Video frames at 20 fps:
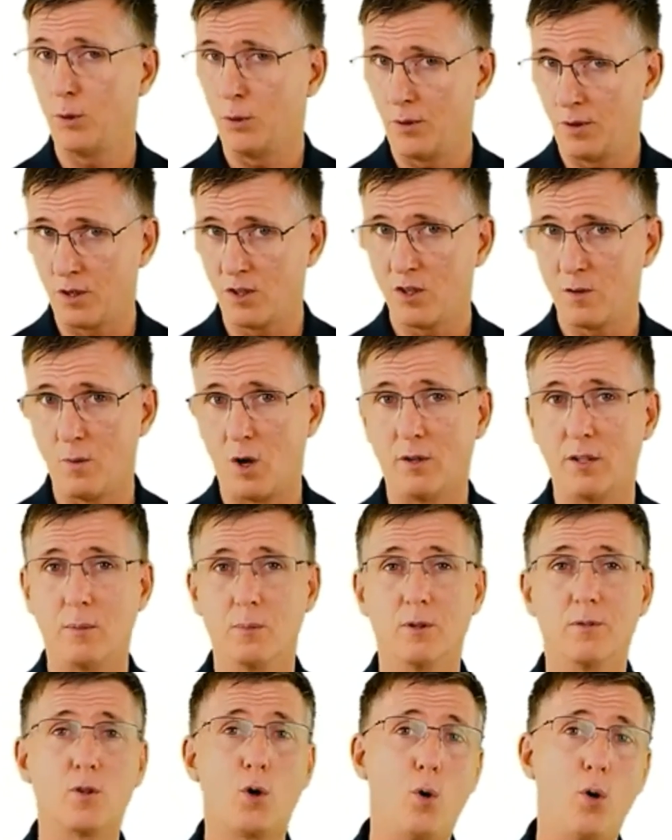due to the small
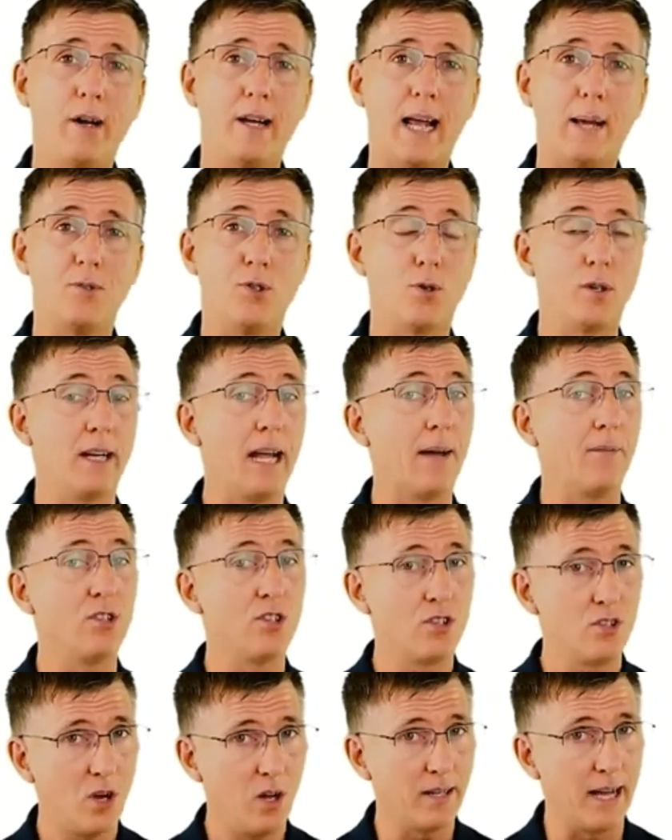number of coin apps you can have
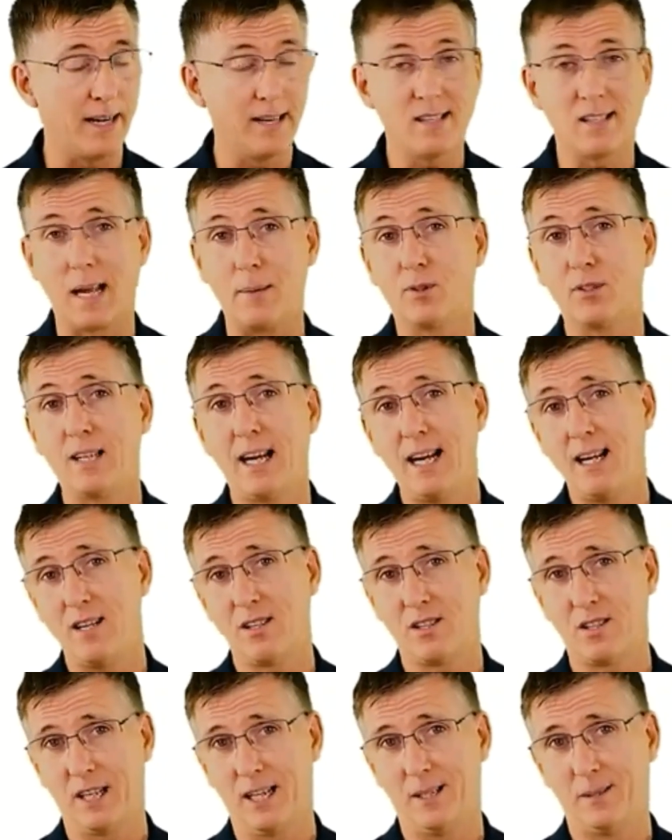installed on it
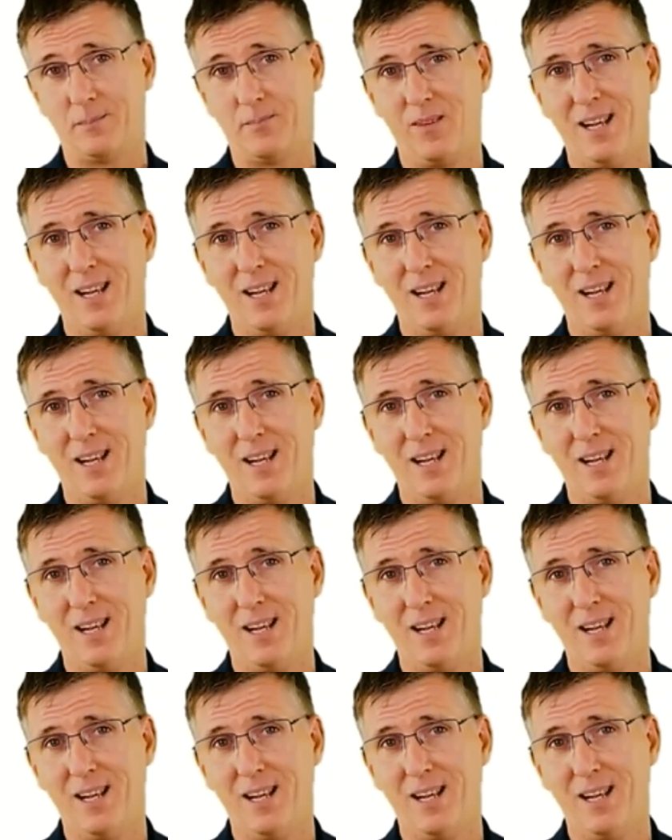simultaneously.